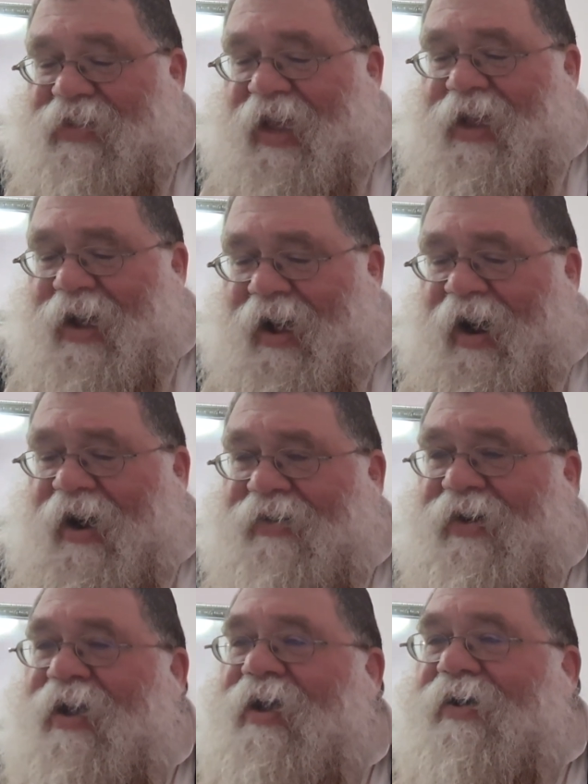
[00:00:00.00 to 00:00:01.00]
they
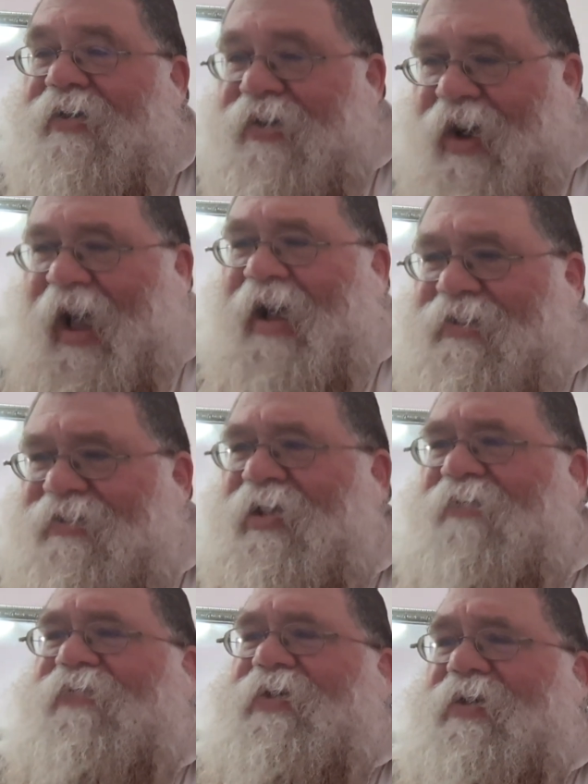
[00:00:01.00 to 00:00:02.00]
are
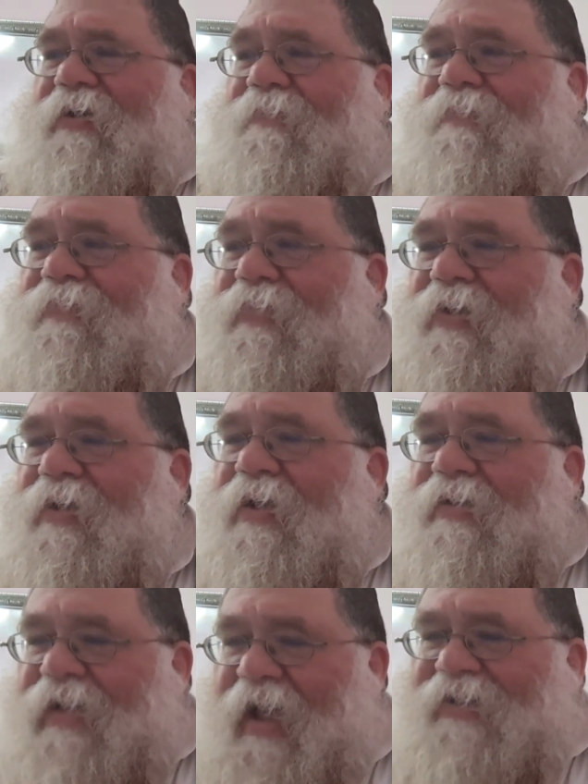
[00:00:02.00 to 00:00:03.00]
Raktivim,
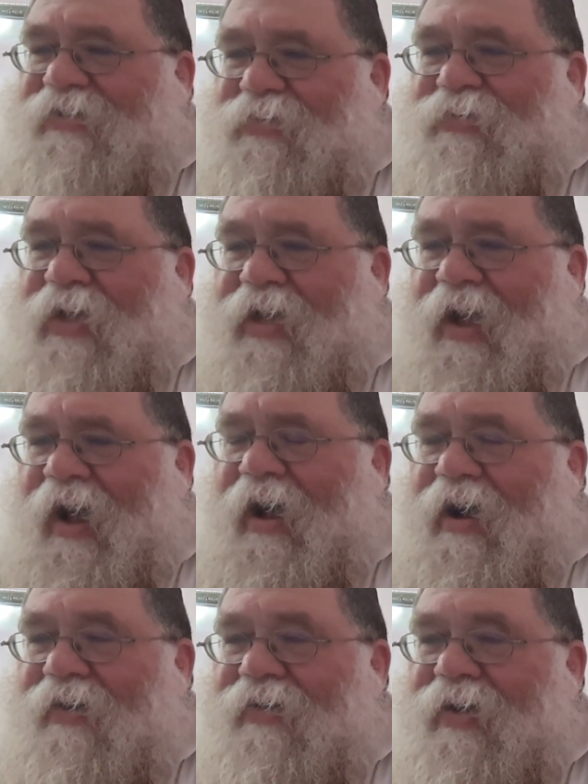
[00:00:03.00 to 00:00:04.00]
that's who they
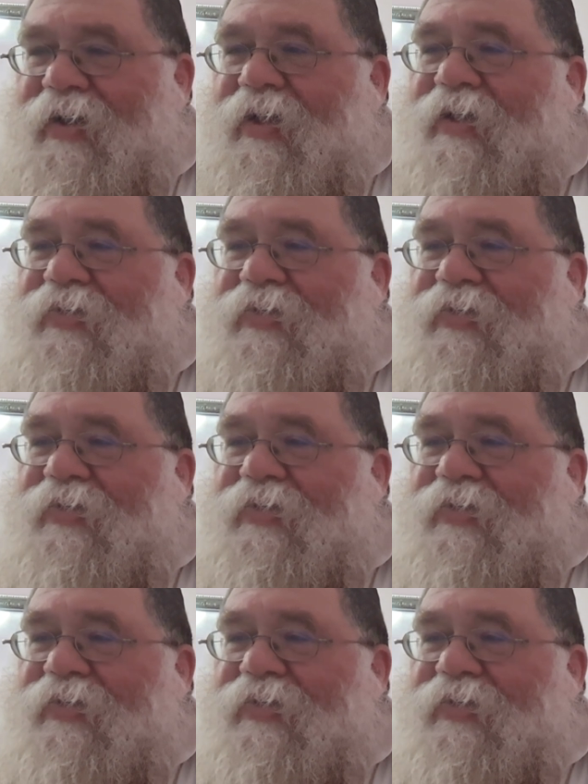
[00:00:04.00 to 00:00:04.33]
are.